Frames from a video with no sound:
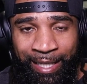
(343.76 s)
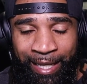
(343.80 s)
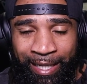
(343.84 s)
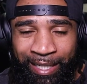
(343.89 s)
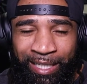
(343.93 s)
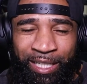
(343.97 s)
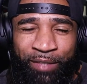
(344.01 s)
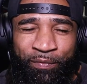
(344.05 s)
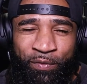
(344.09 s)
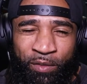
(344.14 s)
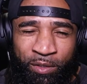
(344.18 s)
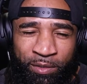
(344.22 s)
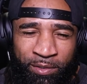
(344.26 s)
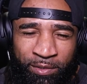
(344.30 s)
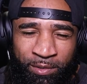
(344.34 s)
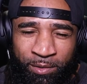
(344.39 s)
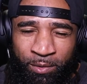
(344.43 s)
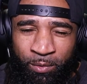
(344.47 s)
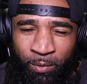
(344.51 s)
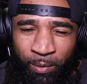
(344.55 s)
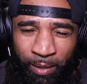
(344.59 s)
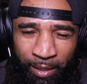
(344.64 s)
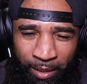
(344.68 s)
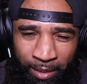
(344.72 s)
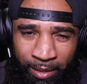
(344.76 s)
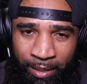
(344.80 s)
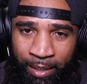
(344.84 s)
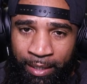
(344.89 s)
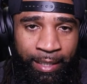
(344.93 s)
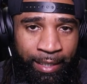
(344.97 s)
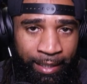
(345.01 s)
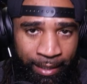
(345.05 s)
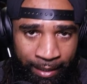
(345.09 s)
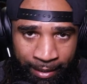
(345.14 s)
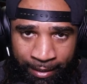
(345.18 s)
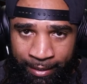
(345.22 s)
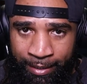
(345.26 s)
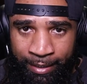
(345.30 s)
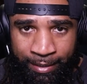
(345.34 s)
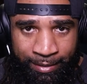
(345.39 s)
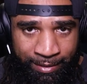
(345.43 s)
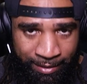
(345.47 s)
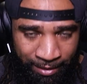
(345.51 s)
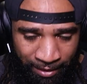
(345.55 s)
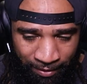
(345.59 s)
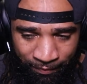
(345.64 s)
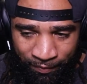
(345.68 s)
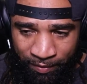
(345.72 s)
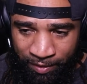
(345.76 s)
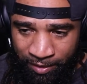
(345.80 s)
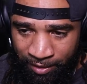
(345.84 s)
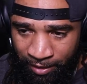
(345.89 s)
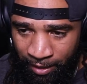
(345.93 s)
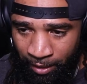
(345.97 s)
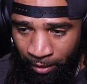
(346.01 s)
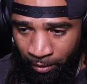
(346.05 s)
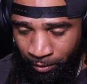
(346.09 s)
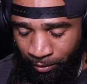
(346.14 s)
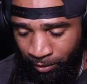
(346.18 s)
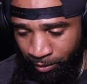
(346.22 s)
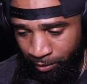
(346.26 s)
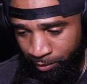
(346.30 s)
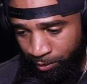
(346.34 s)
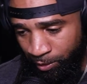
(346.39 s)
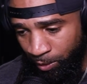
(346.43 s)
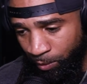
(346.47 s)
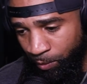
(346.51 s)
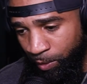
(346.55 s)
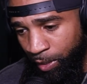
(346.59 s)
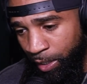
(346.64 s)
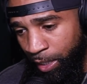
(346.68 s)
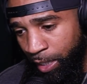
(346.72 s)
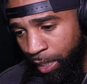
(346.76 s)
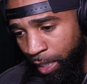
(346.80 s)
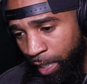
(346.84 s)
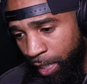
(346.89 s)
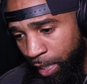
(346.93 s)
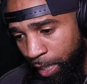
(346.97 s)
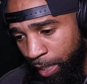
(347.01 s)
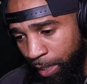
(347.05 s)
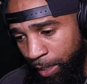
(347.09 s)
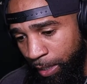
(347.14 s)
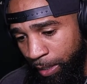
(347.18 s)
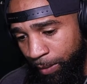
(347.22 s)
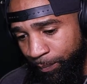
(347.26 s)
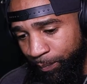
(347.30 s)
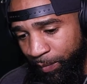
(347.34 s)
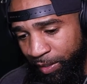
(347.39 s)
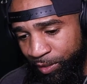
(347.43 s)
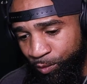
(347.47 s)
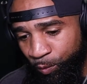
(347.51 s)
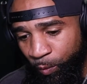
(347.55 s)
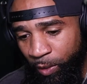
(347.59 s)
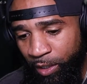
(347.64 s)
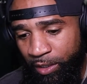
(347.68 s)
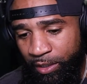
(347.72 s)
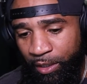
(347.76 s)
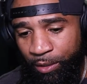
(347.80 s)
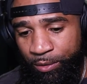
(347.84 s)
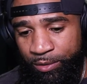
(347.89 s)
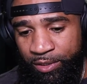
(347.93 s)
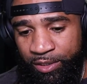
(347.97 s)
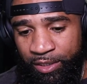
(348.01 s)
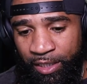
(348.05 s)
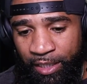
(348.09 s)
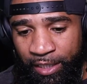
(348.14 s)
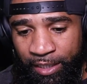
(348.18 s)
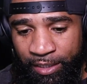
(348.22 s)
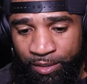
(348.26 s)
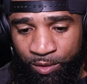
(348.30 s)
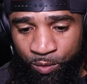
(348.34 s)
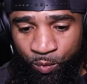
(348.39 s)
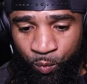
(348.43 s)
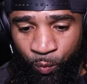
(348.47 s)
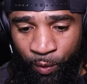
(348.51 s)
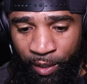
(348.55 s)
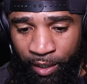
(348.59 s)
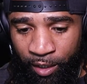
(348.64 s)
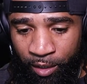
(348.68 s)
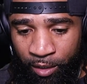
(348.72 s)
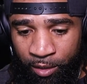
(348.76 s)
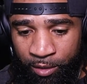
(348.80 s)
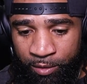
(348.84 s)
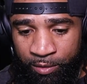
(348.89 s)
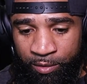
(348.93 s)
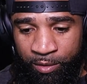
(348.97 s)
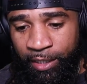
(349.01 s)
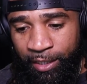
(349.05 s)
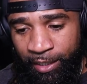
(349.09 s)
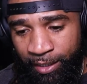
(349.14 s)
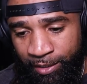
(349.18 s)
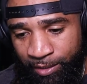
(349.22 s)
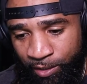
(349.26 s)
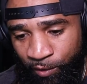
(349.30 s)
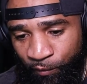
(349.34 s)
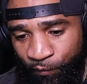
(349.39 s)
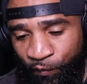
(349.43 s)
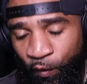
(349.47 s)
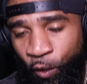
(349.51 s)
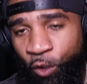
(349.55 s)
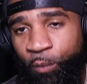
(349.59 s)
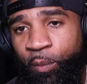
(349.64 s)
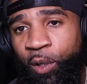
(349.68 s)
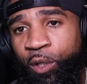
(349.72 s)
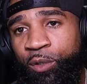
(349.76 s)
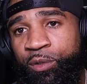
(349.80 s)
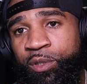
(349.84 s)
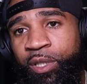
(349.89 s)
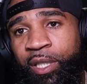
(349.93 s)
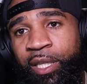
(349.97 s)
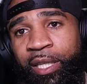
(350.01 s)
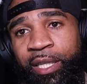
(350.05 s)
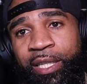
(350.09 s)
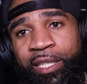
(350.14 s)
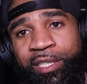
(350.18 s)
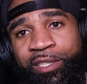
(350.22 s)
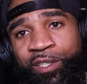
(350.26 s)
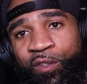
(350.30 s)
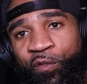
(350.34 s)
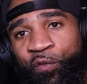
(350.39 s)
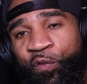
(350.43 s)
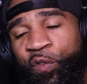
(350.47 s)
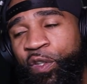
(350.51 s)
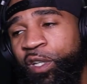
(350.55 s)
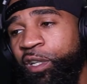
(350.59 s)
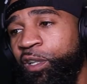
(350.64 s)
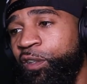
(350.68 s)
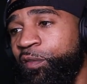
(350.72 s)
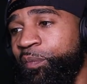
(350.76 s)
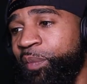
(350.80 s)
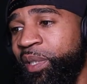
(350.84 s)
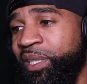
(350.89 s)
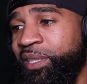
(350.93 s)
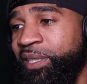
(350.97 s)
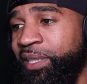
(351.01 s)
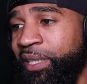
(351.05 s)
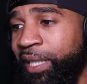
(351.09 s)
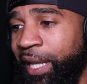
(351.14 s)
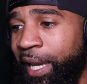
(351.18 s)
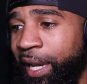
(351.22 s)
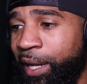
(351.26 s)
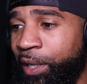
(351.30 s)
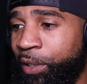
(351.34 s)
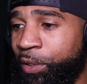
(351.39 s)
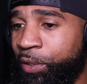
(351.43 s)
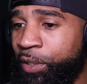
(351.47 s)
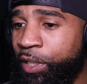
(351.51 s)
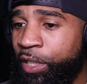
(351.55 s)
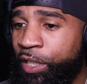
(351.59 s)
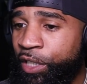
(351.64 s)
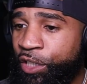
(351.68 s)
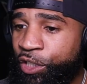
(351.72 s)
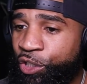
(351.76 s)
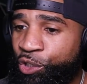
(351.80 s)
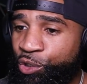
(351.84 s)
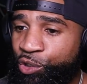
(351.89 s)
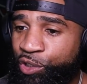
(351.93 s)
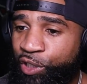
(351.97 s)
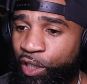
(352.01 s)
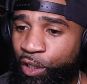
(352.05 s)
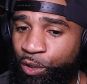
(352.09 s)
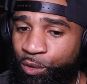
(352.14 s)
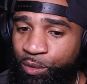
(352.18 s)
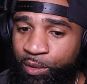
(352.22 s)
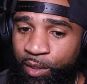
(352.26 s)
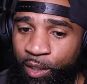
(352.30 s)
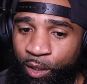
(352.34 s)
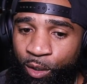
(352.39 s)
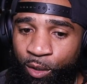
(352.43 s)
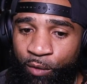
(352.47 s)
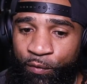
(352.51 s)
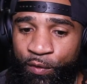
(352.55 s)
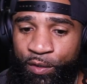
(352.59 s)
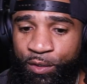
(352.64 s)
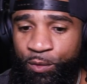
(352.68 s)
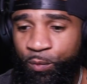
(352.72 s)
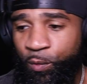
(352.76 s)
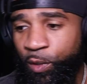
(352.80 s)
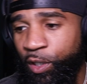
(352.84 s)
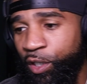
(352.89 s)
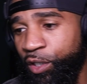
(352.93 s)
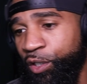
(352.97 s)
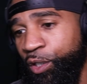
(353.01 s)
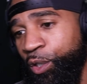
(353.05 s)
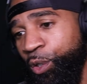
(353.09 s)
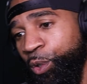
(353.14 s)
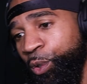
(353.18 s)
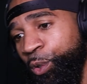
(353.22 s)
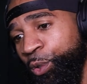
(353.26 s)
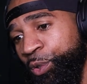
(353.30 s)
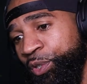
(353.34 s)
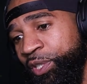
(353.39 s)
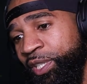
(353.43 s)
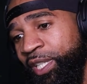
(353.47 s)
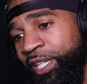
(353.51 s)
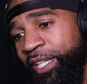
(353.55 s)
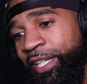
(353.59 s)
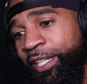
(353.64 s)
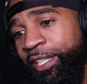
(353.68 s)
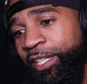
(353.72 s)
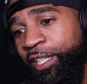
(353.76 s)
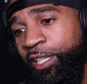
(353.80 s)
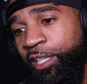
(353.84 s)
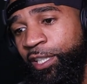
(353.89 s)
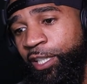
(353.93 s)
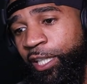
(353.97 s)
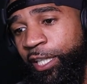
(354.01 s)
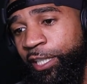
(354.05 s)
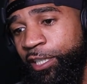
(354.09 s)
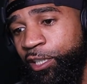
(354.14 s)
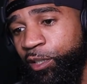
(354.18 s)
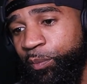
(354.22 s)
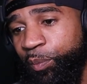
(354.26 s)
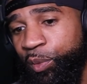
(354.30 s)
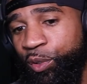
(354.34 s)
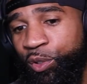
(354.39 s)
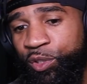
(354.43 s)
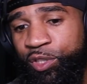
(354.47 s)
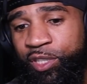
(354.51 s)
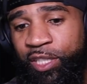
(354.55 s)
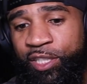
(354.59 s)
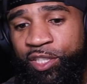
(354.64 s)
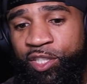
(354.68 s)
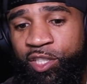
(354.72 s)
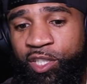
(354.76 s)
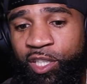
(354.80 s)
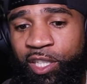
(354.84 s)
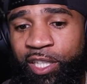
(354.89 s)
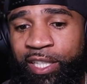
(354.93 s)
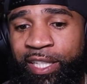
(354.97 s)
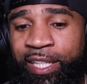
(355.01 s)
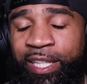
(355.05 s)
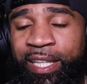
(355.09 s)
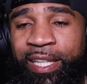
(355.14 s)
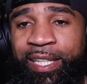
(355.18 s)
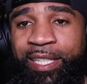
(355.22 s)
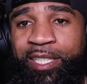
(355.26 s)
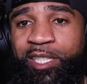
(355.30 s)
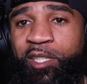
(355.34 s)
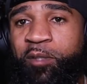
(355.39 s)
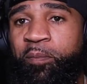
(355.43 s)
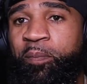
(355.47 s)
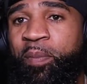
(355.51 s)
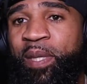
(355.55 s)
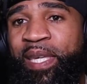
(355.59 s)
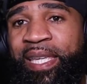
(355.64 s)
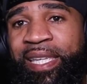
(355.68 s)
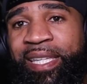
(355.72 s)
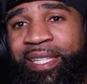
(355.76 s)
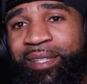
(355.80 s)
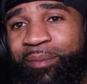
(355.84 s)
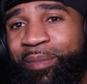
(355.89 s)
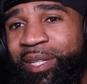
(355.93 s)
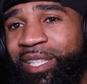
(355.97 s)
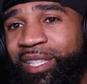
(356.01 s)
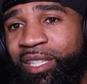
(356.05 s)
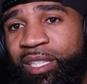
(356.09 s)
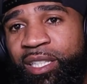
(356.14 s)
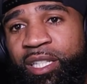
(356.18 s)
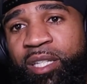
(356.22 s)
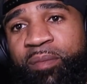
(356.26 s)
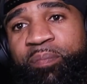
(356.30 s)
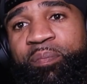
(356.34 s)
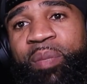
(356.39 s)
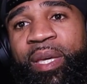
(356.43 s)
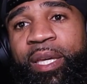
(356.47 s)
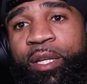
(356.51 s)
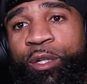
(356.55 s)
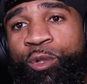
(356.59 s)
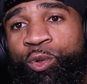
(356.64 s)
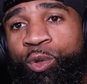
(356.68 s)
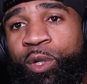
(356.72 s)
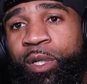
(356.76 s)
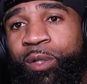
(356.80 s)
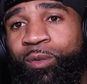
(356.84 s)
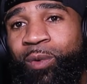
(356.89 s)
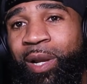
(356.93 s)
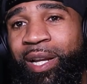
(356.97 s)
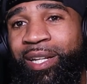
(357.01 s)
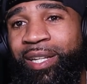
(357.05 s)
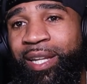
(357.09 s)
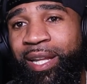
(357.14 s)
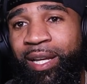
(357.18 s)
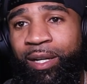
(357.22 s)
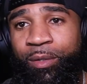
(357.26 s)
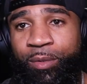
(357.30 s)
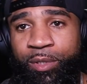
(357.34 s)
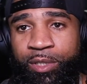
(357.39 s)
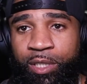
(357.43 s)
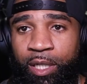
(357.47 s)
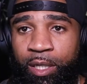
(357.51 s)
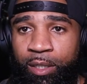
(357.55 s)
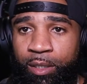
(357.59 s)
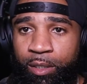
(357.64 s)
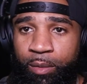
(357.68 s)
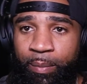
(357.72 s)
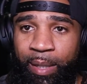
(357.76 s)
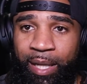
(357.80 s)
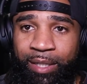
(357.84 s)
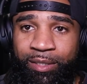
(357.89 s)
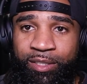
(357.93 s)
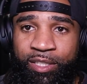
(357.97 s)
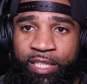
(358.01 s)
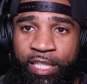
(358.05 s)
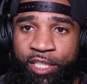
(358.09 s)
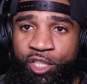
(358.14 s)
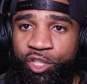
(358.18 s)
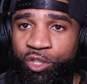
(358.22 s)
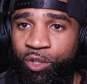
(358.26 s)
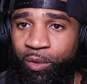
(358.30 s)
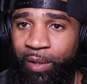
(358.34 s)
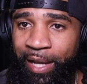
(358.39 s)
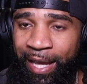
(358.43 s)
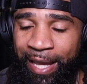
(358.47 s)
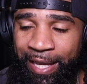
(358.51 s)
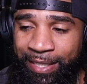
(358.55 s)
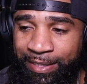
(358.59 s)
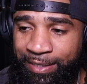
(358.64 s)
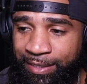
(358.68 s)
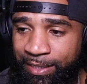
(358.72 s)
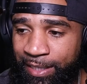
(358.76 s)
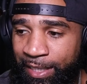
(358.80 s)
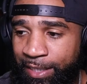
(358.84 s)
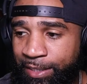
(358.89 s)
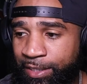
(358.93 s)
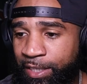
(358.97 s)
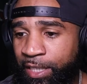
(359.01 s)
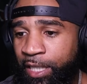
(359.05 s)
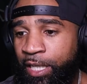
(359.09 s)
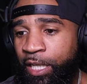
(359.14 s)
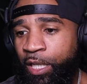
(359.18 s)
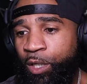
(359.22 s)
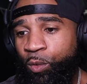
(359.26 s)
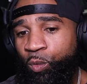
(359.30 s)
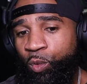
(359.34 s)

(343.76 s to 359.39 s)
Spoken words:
And if you squint, it gets even scarier. So it's one of those things where it's a FOMO thing. It's a fear of missing out. You don't know if it's one of those collectibles that's going to hit its peak. I mean, look at Bitcoin right now. We're talking about digital assets.